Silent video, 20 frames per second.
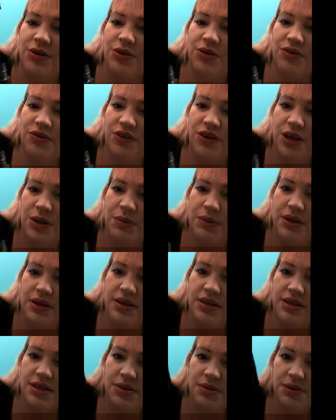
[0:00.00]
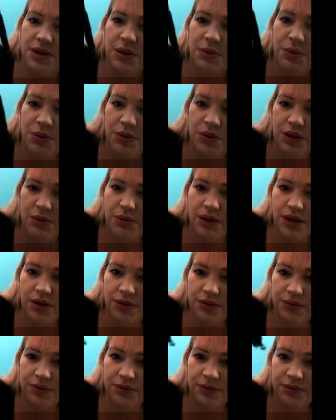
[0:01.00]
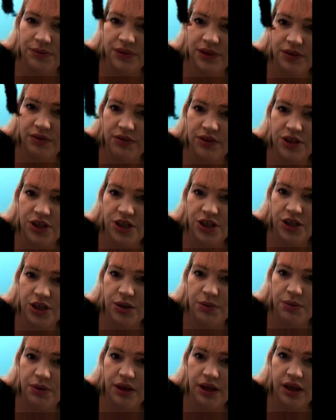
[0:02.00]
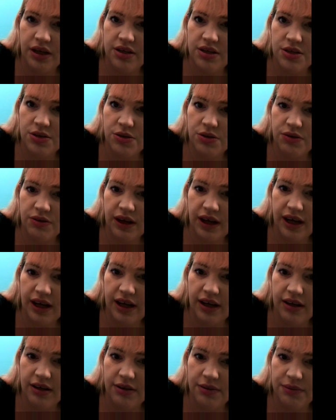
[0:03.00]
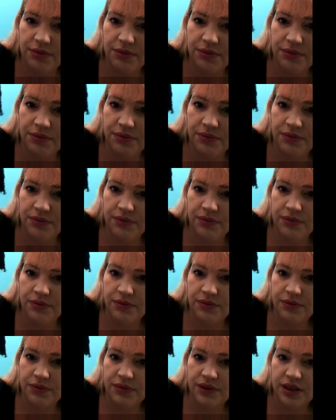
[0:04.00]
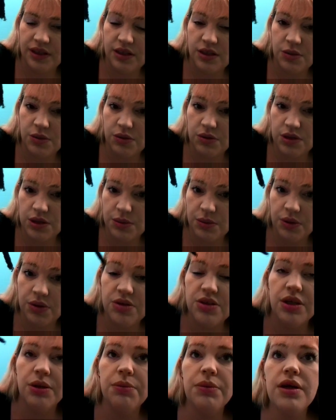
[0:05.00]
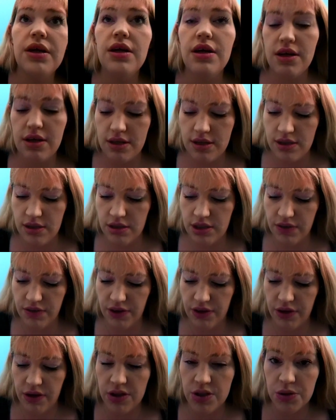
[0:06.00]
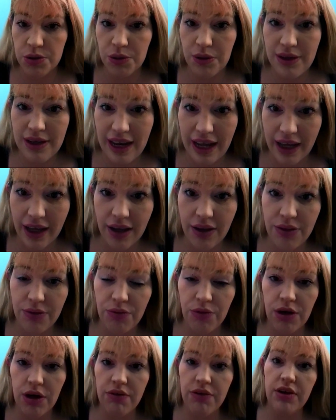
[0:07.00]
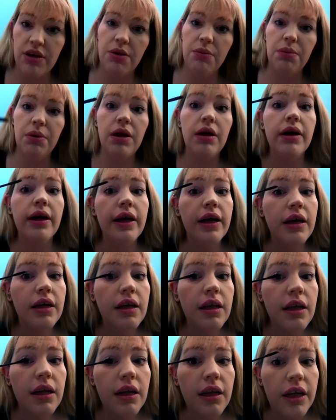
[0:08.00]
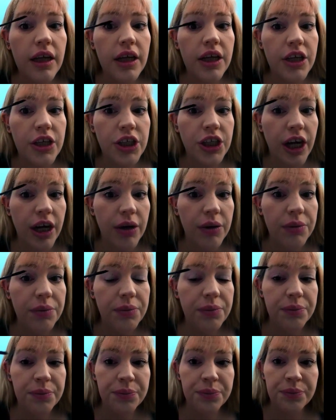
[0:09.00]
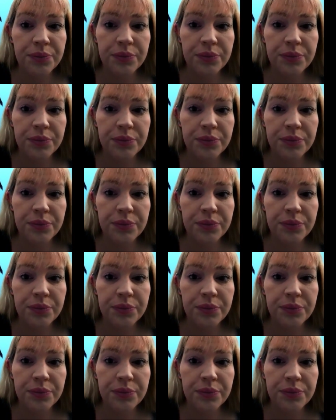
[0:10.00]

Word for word: your fibres, when you pull them out of the tube, they're going to sort of hang towards the bottom. So to focus on your length, rather than applying like your gel,